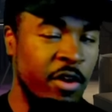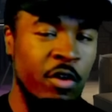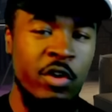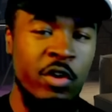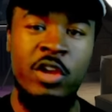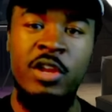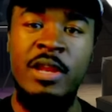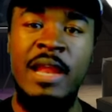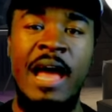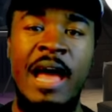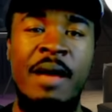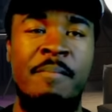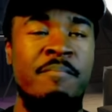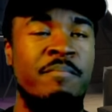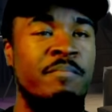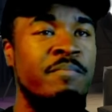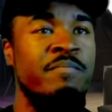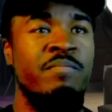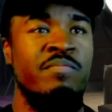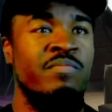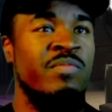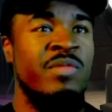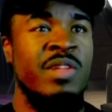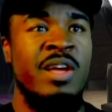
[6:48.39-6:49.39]
know you're
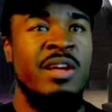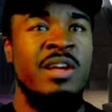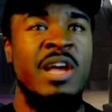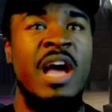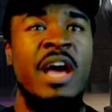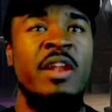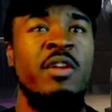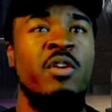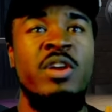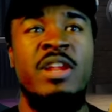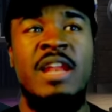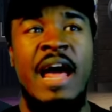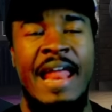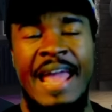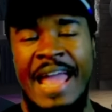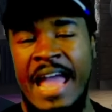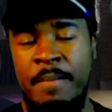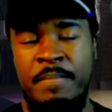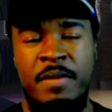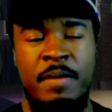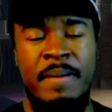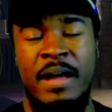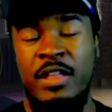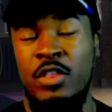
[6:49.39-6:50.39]
not
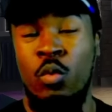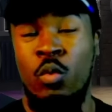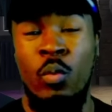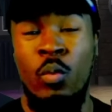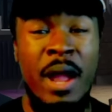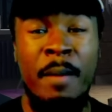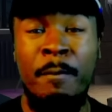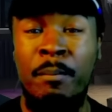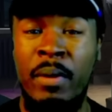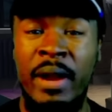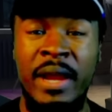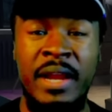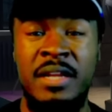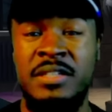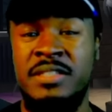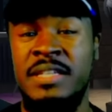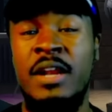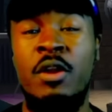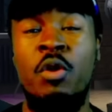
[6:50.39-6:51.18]
happy about the way I'm bringing this.